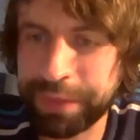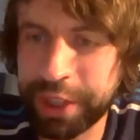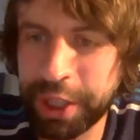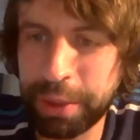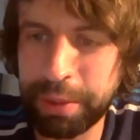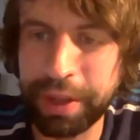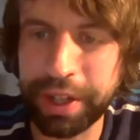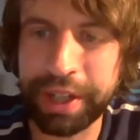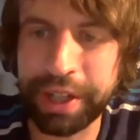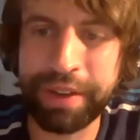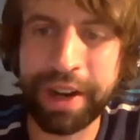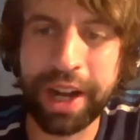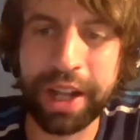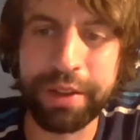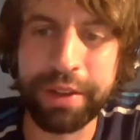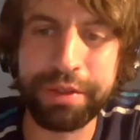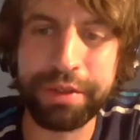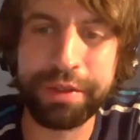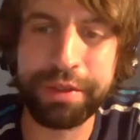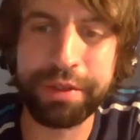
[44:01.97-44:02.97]
Quickly
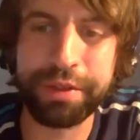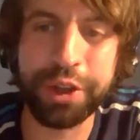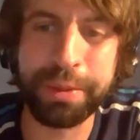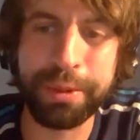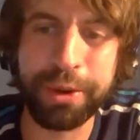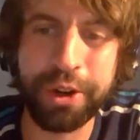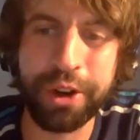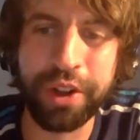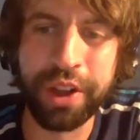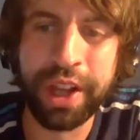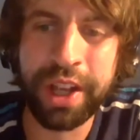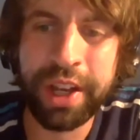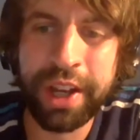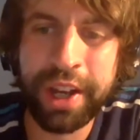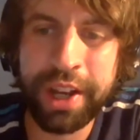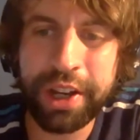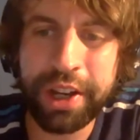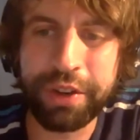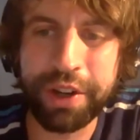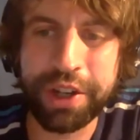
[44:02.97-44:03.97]
rattling through them all.
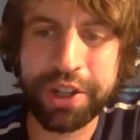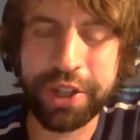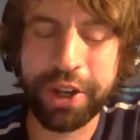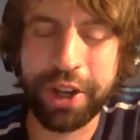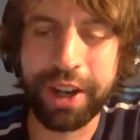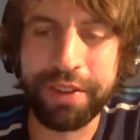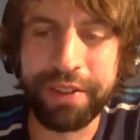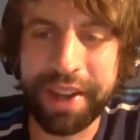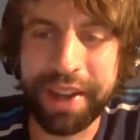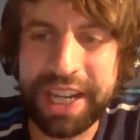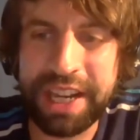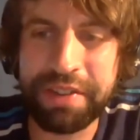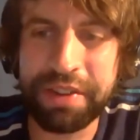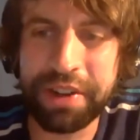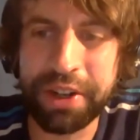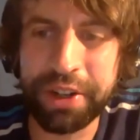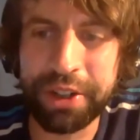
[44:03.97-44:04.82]
Chris Oliver, even